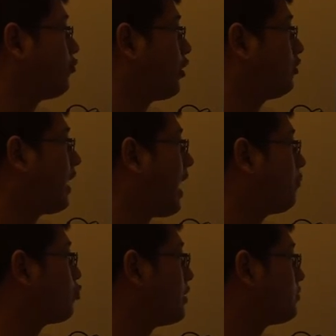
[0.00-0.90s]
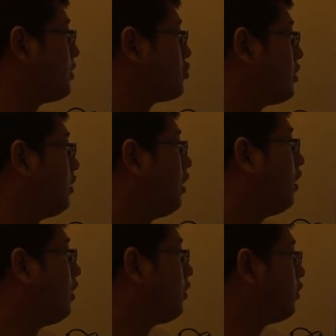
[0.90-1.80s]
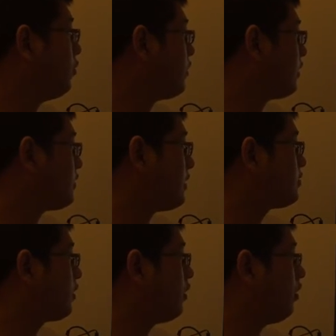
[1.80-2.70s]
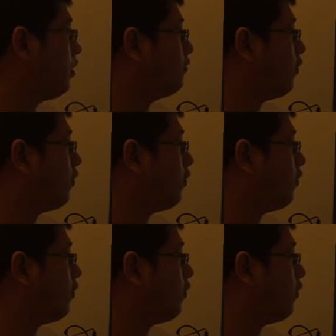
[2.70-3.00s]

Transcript: real-time transmission using sensor globe